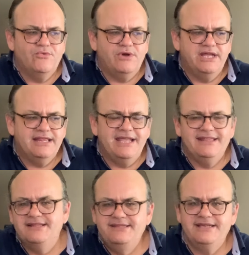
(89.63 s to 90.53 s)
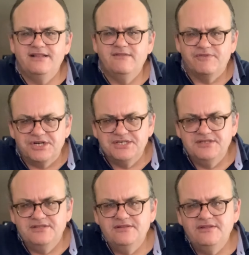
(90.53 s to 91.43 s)
quite identical
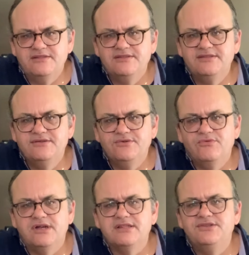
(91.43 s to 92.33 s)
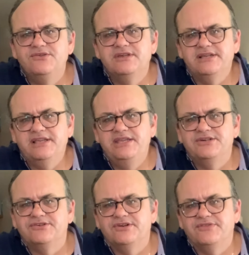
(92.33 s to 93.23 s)
version to what you can
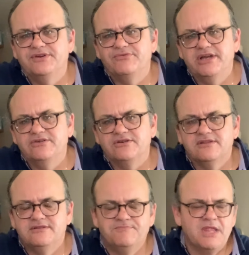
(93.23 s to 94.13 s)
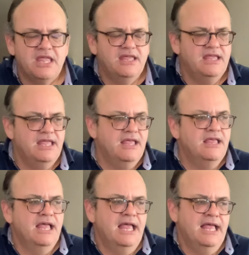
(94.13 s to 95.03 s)
hear on the record.
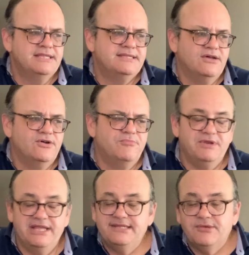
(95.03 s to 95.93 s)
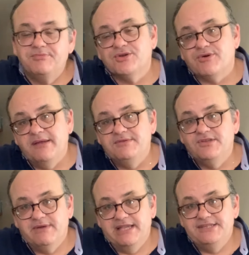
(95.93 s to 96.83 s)
So please subscribe
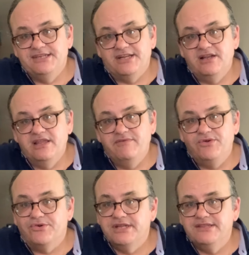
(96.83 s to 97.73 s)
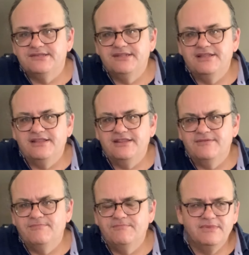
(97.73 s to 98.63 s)
to my channel if you are interested
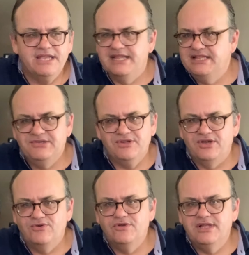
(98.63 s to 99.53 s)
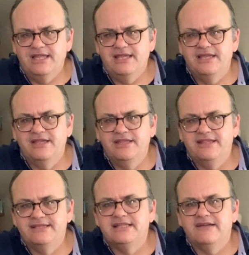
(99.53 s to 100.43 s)
in getting to know
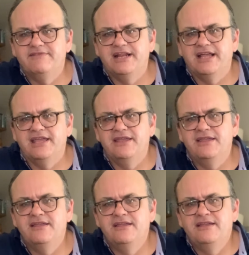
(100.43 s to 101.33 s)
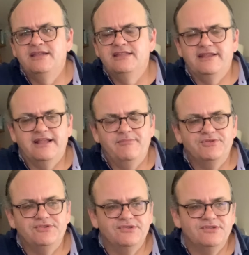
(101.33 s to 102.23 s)
the stuff that I
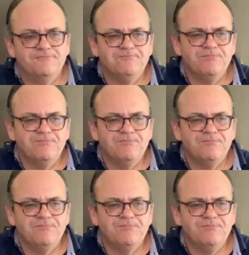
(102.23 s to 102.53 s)
produce.